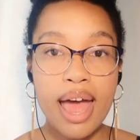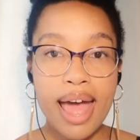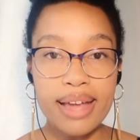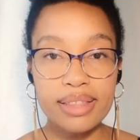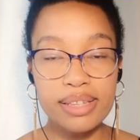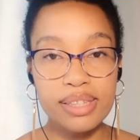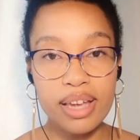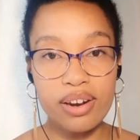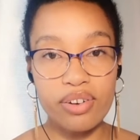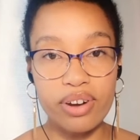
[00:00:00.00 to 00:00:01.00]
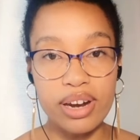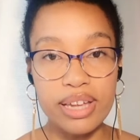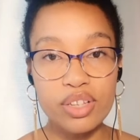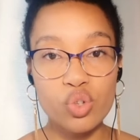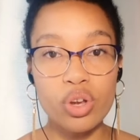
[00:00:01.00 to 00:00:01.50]
and this can
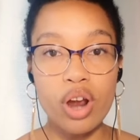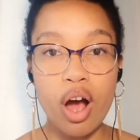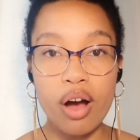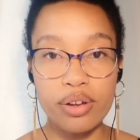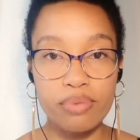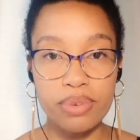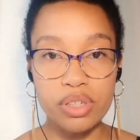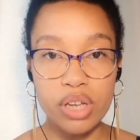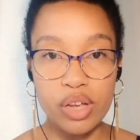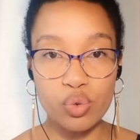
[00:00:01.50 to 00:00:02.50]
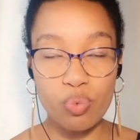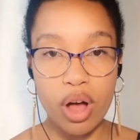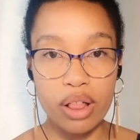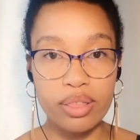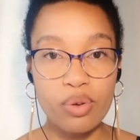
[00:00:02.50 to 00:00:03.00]
lead to an argument as
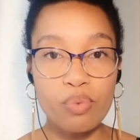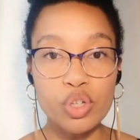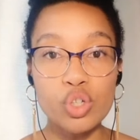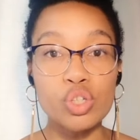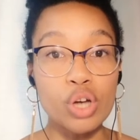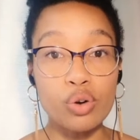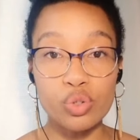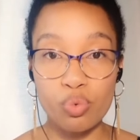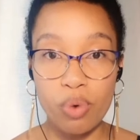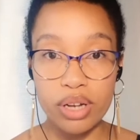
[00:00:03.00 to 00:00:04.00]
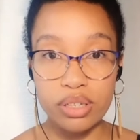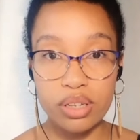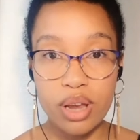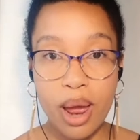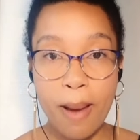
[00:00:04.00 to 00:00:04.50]
well, which you don't
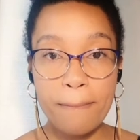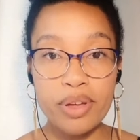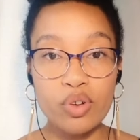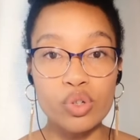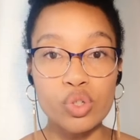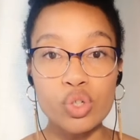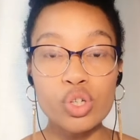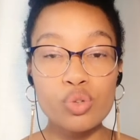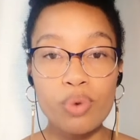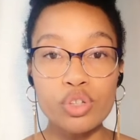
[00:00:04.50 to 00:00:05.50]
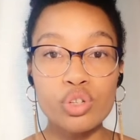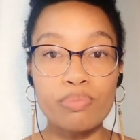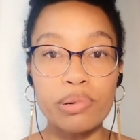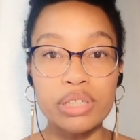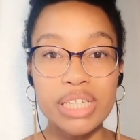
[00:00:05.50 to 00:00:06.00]
want, because you just want to
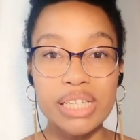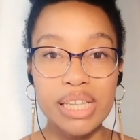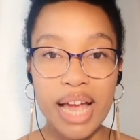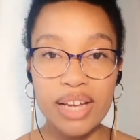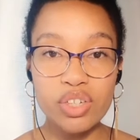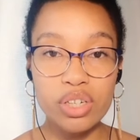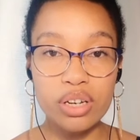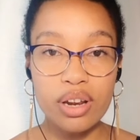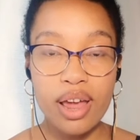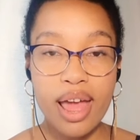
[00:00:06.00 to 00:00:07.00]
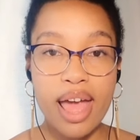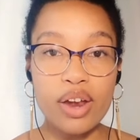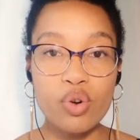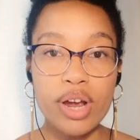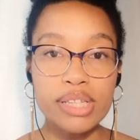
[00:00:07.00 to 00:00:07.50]
build a discussion
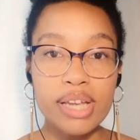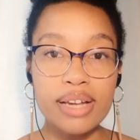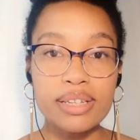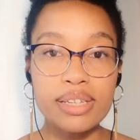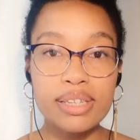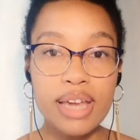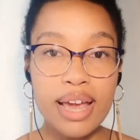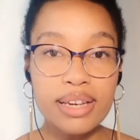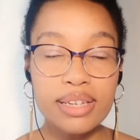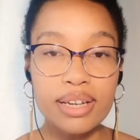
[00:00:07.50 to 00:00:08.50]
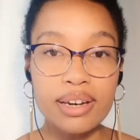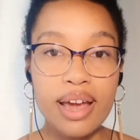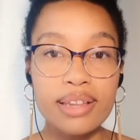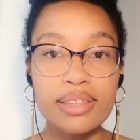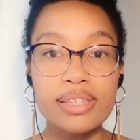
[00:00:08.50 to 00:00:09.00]
and create an understanding.
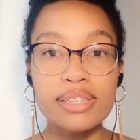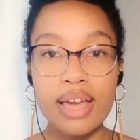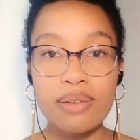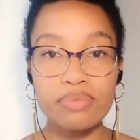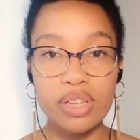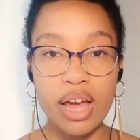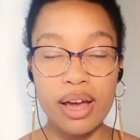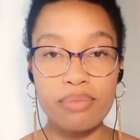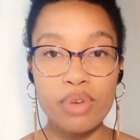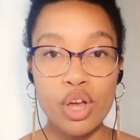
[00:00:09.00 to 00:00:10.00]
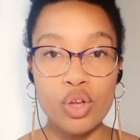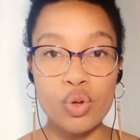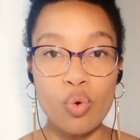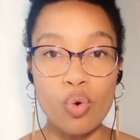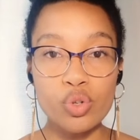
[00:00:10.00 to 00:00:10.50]
At the same time,
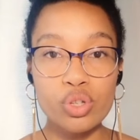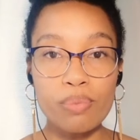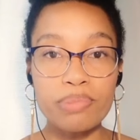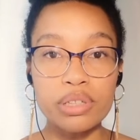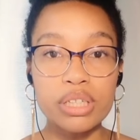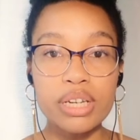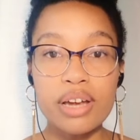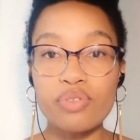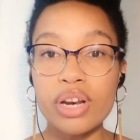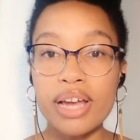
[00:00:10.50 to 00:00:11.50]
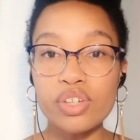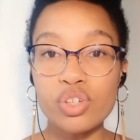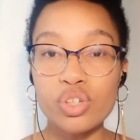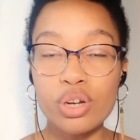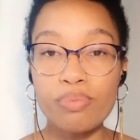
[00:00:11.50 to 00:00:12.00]
you're also building a
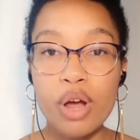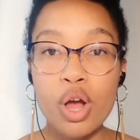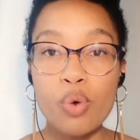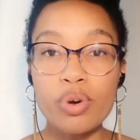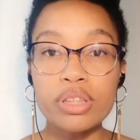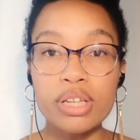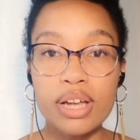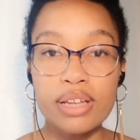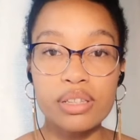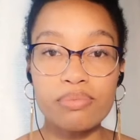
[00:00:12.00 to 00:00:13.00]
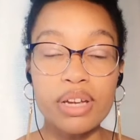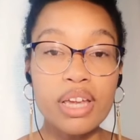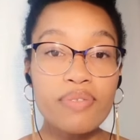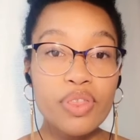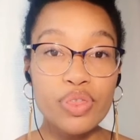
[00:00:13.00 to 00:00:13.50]
relationship with the customer,
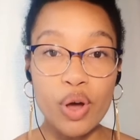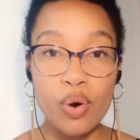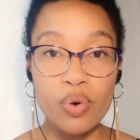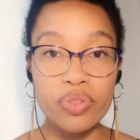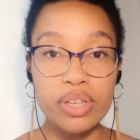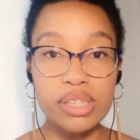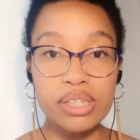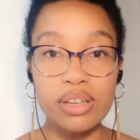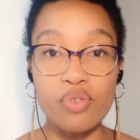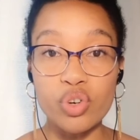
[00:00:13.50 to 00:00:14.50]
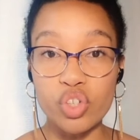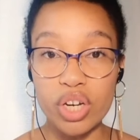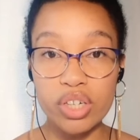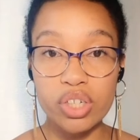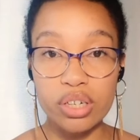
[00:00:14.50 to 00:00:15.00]
even though this is a
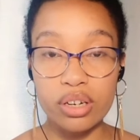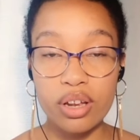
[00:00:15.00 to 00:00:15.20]
rejection.